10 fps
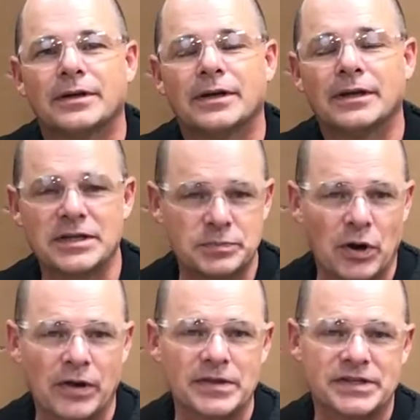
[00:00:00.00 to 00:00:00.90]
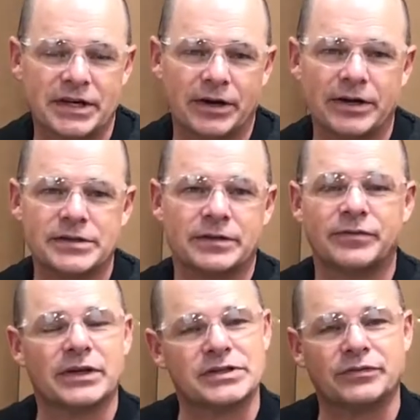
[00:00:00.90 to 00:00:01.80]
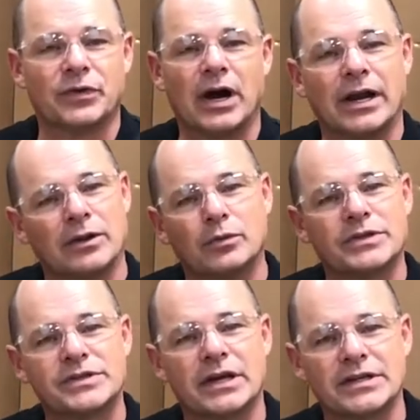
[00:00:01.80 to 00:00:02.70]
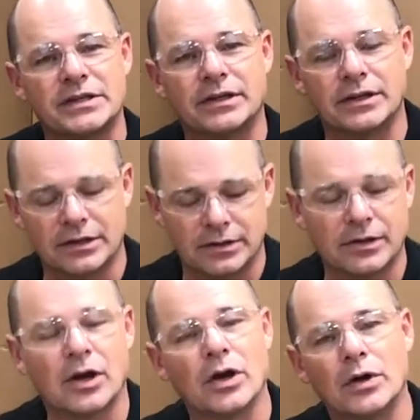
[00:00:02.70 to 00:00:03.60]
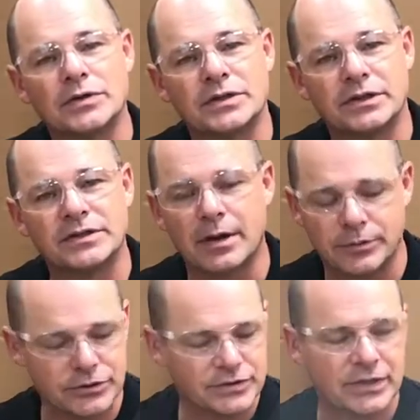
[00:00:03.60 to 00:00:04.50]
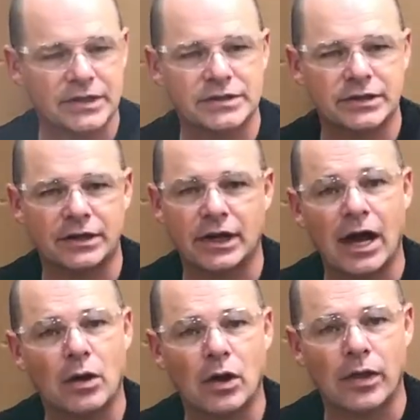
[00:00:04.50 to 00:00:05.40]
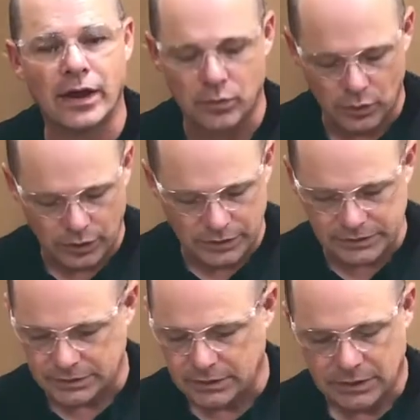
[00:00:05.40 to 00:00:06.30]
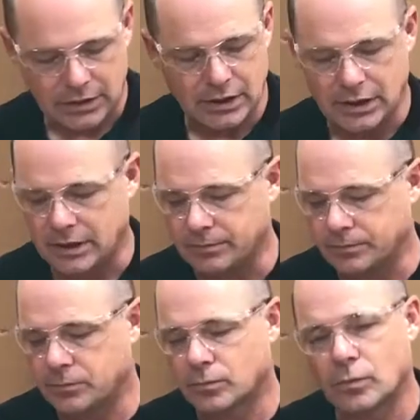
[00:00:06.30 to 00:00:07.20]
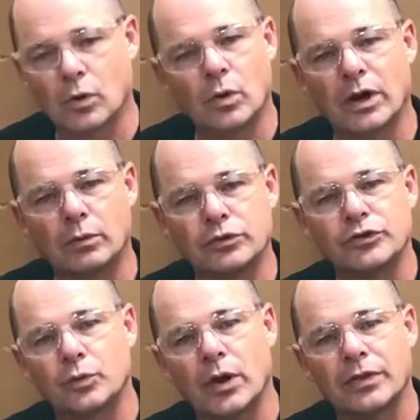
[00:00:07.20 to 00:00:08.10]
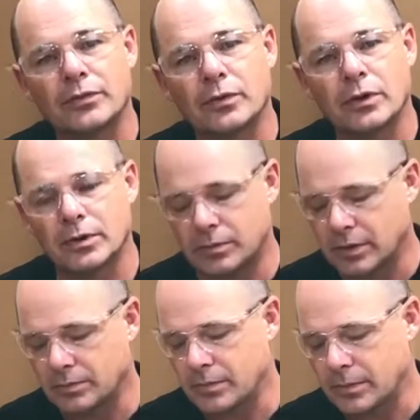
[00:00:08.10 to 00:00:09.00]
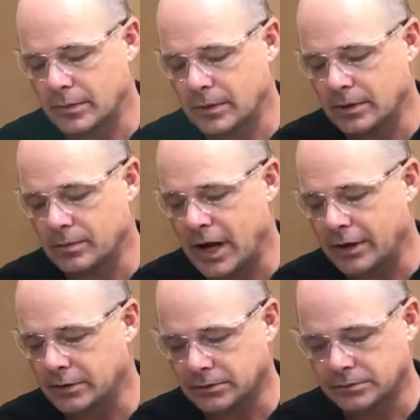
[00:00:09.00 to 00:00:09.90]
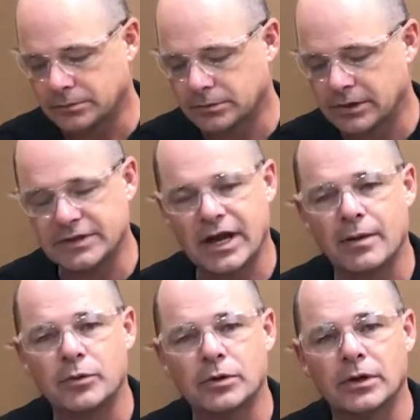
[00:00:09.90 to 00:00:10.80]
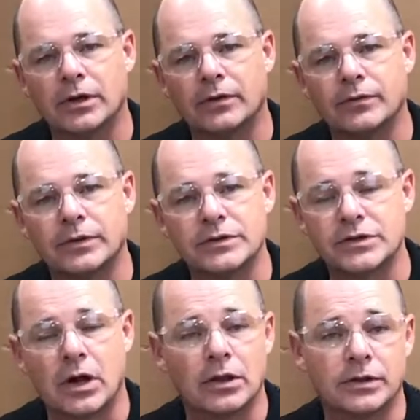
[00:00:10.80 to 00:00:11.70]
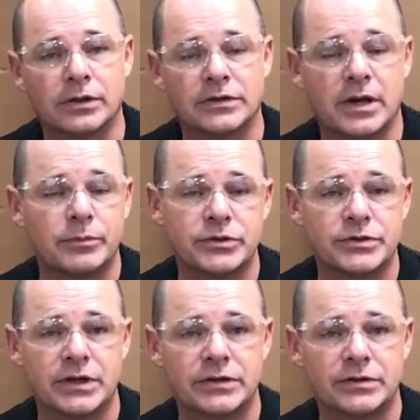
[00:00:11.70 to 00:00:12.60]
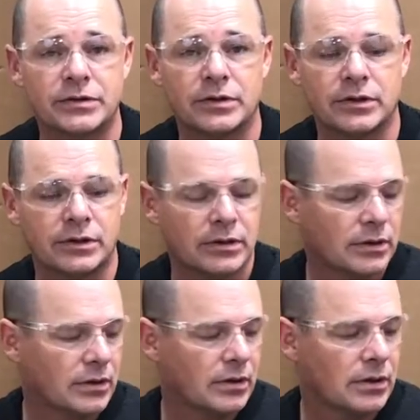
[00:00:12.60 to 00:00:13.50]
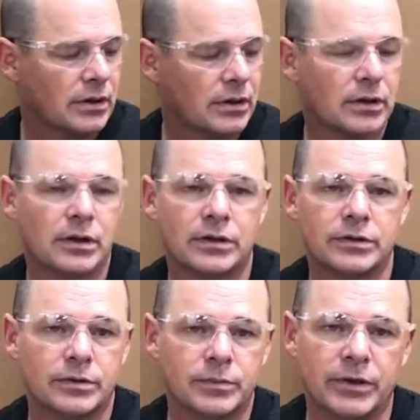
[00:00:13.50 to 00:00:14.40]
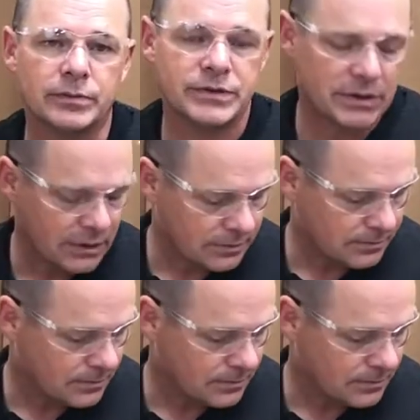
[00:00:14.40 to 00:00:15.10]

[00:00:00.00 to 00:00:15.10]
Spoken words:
In this part of the series on Fix It Friday, we're discussing the hose and the temperature sensing and how all that works. Real quick, we'll just run through a model example of installing the temperature sensor unit on your PMC.